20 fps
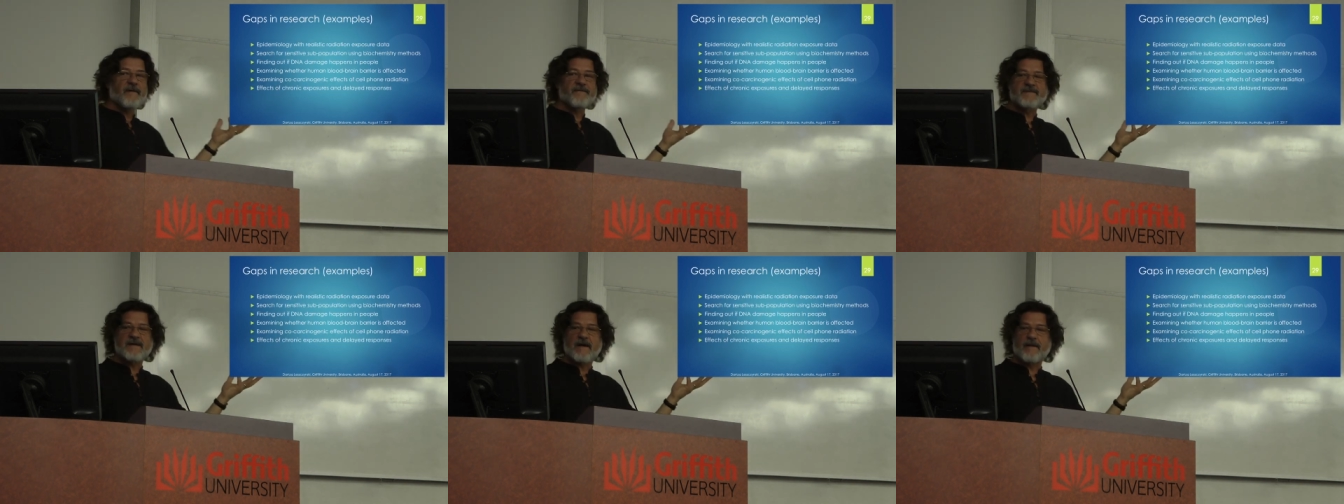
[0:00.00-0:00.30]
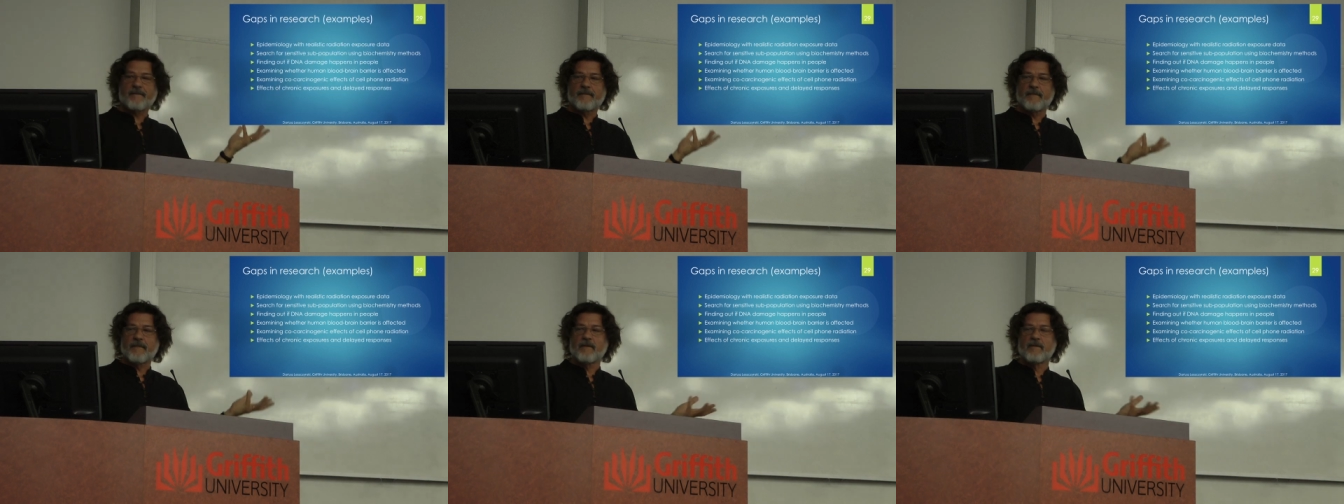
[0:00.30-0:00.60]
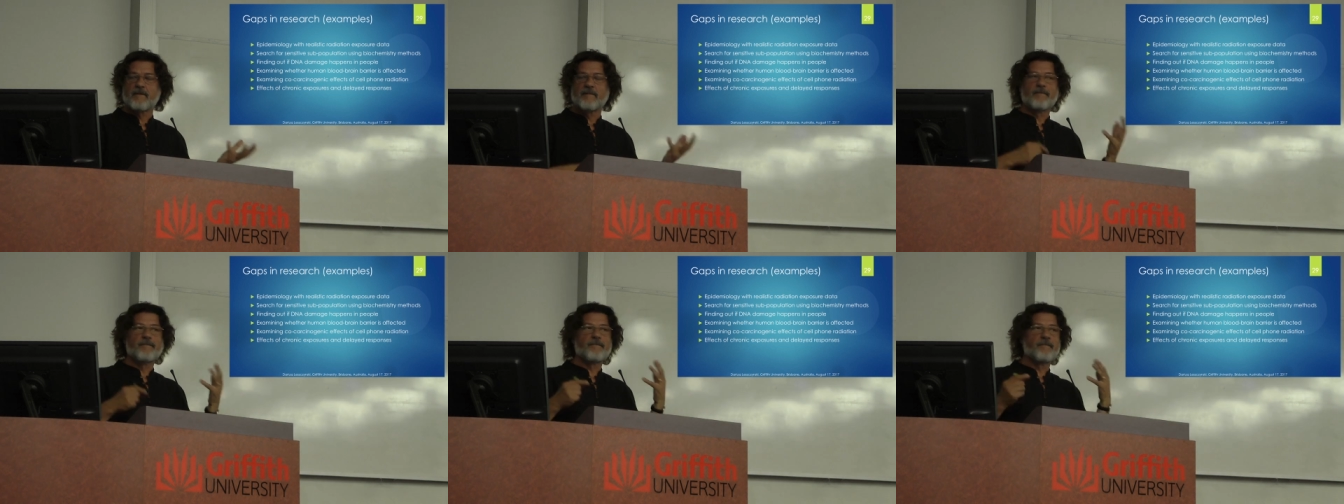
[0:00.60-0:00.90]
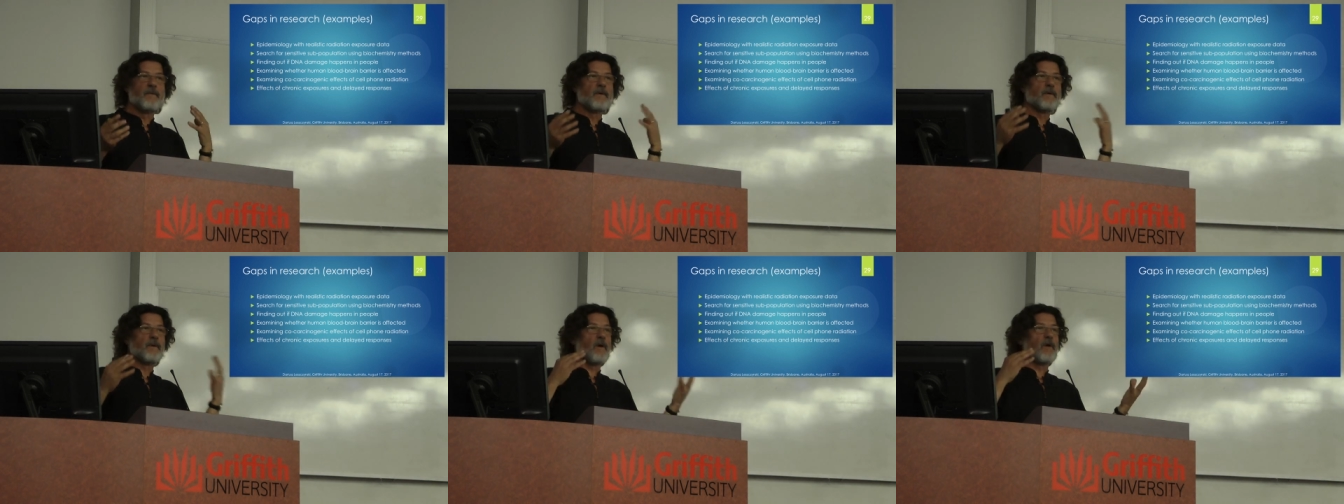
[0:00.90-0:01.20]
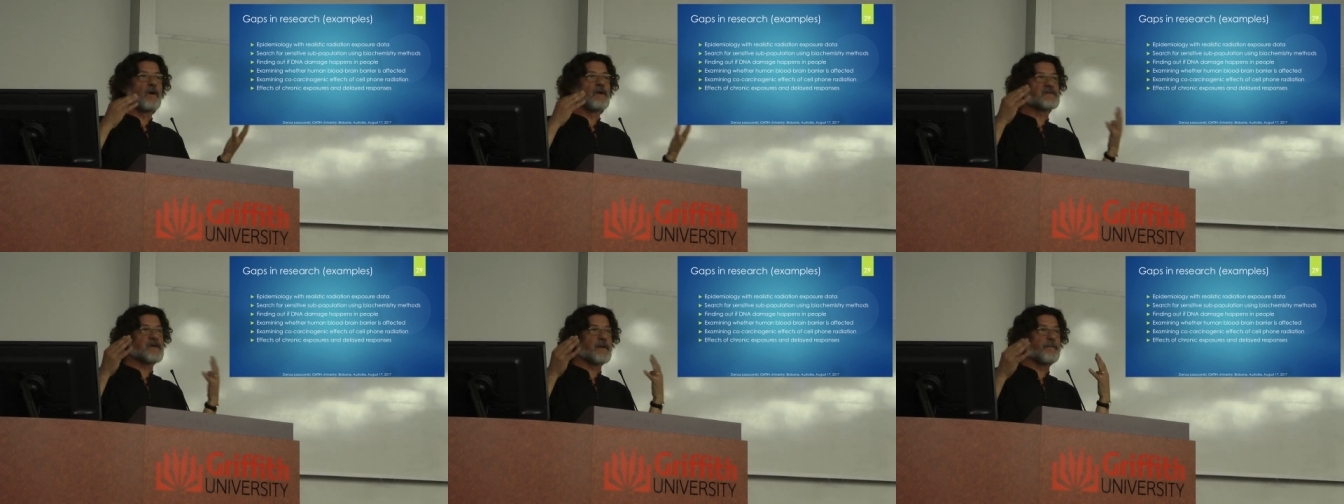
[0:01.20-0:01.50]
we have some
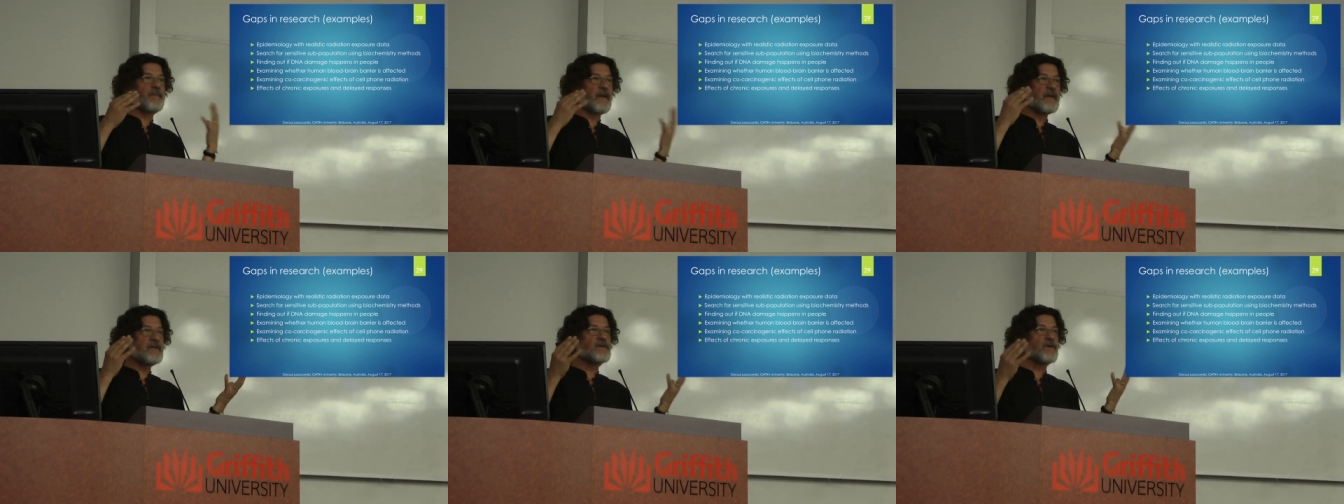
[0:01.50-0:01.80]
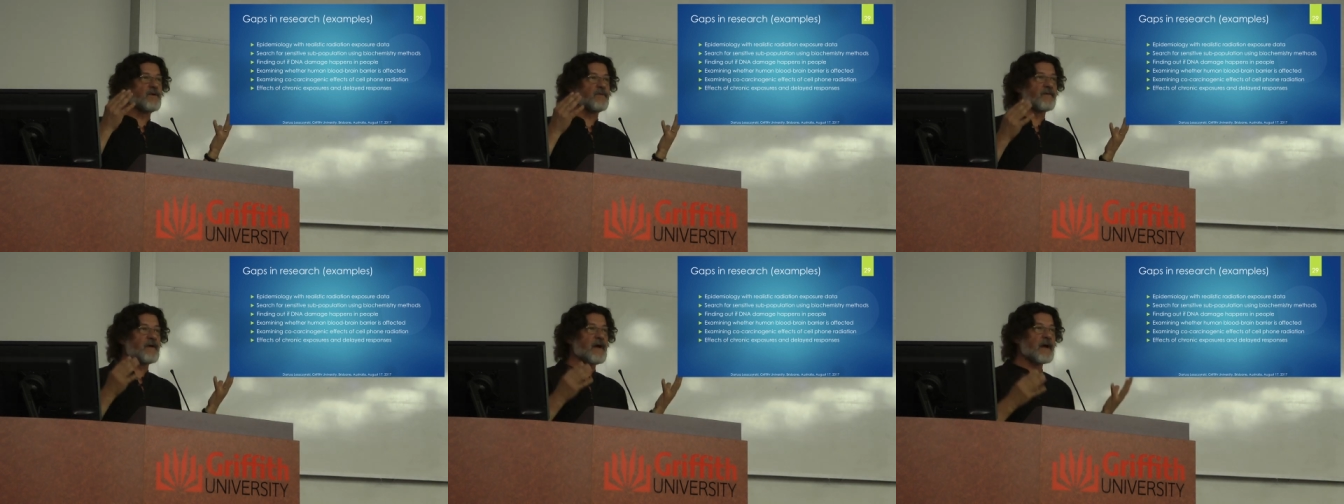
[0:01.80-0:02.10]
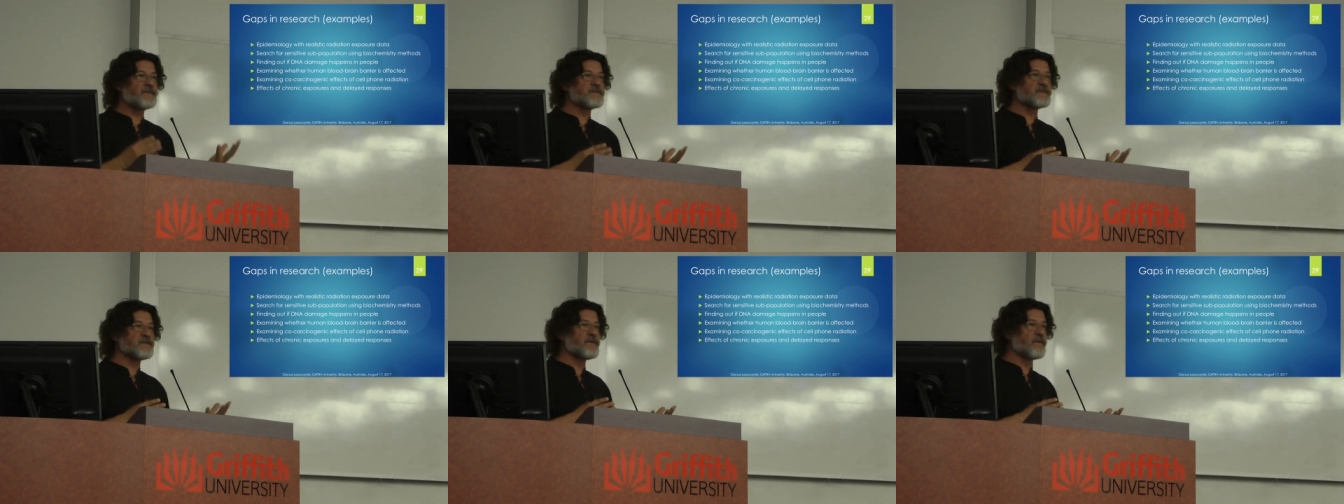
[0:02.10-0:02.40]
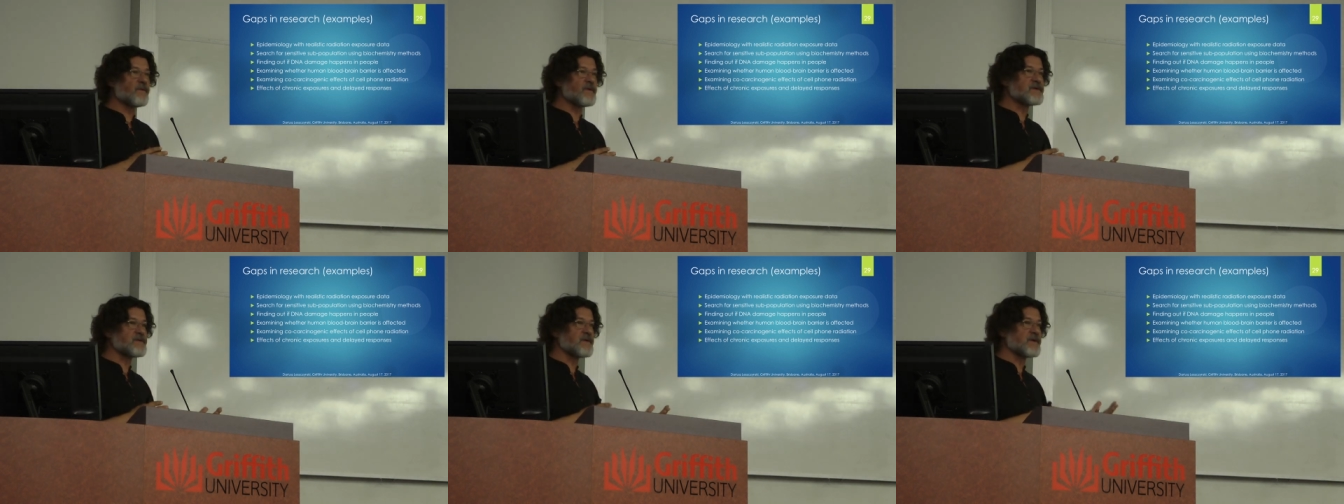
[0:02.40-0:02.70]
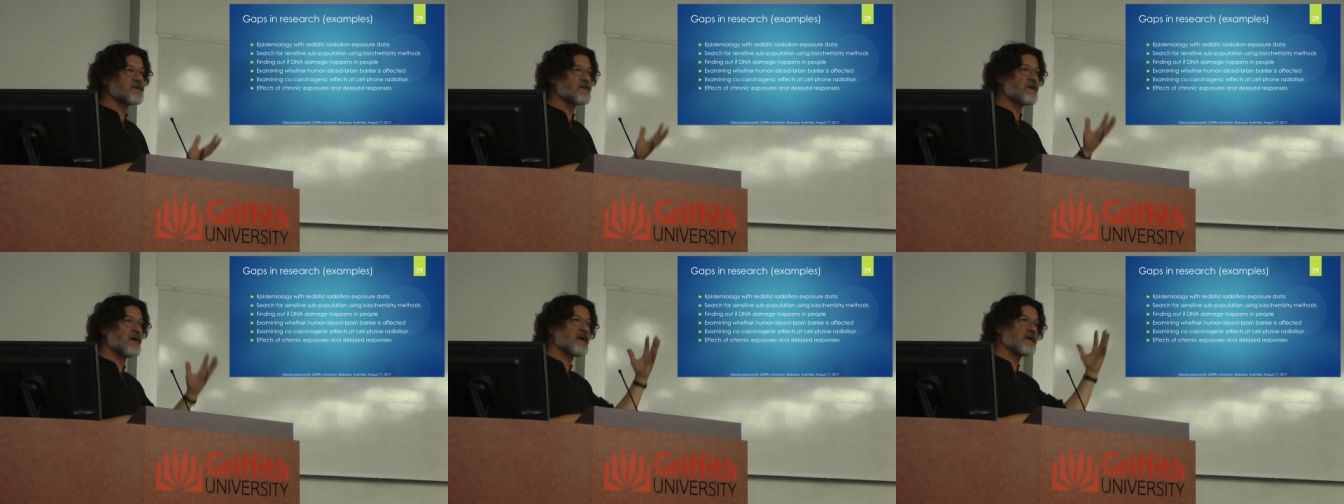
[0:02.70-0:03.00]
or let's say plenty of gaps in the
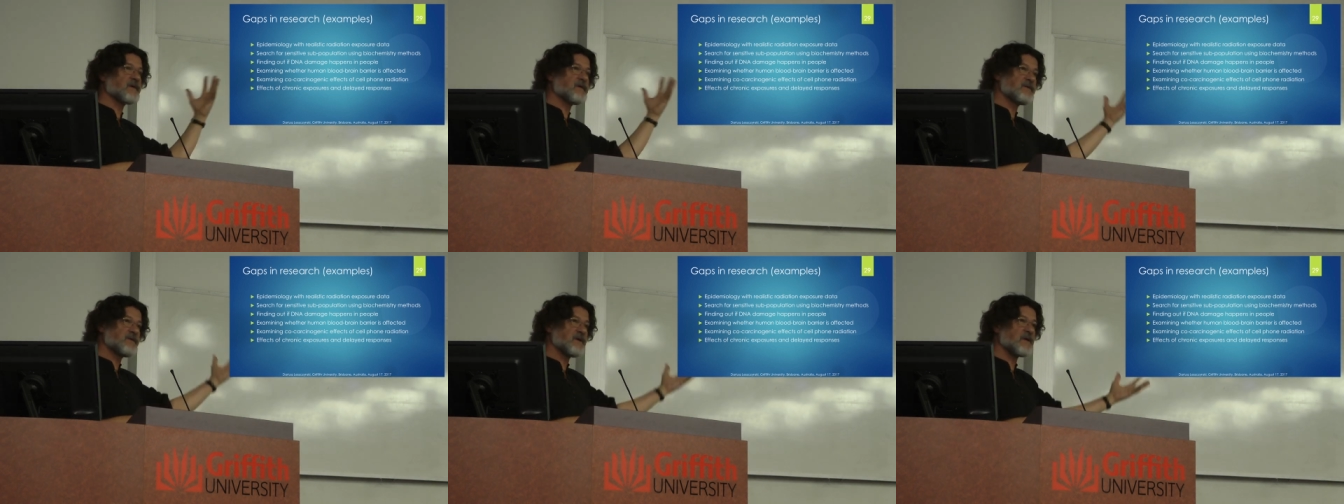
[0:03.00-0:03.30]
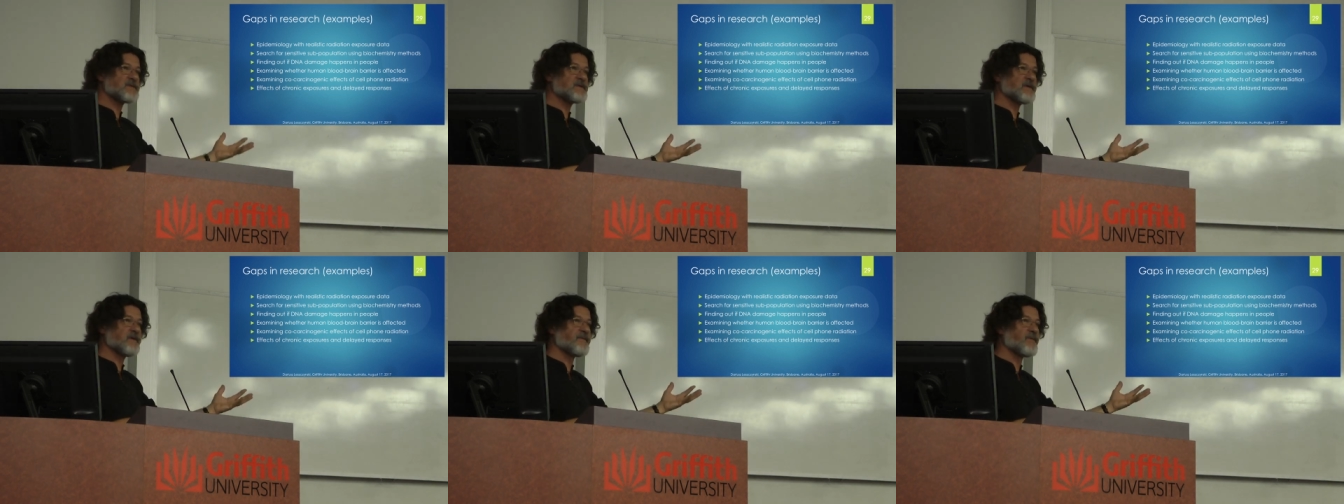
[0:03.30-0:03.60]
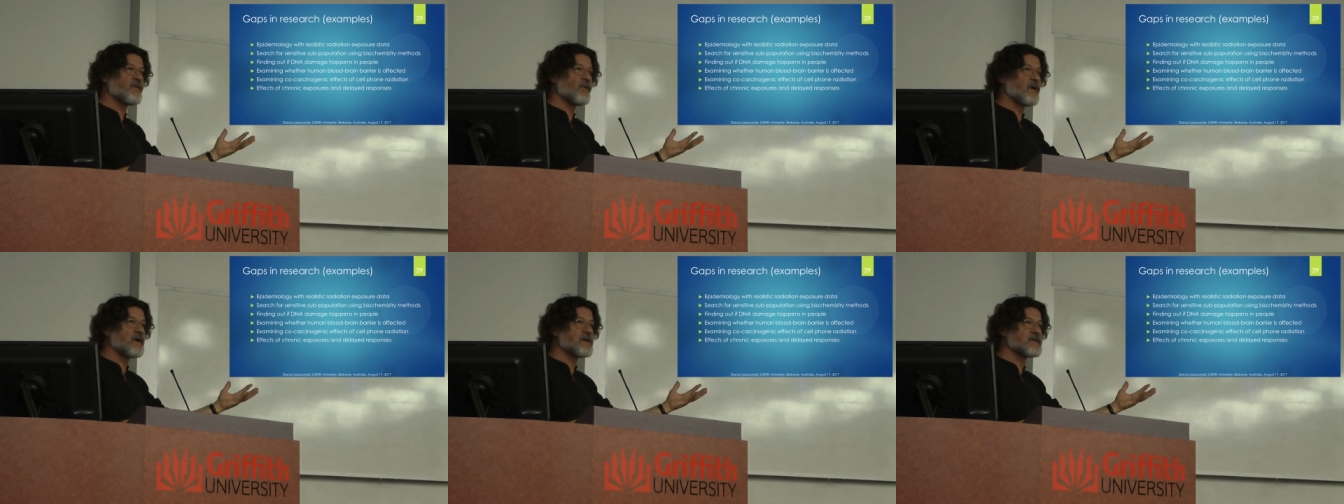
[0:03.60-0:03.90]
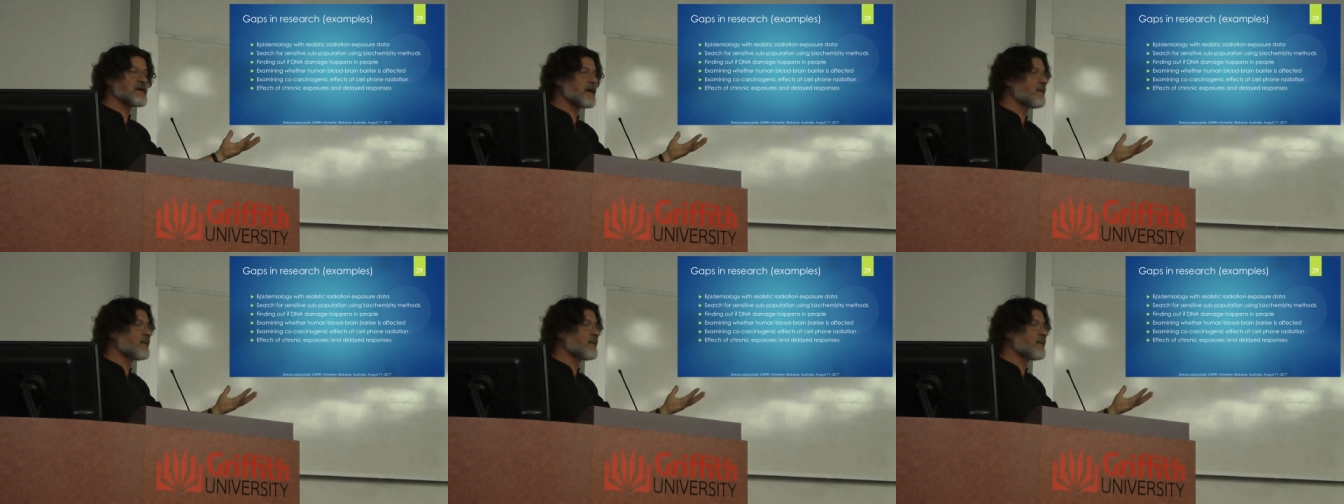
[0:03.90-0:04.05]
research here just a few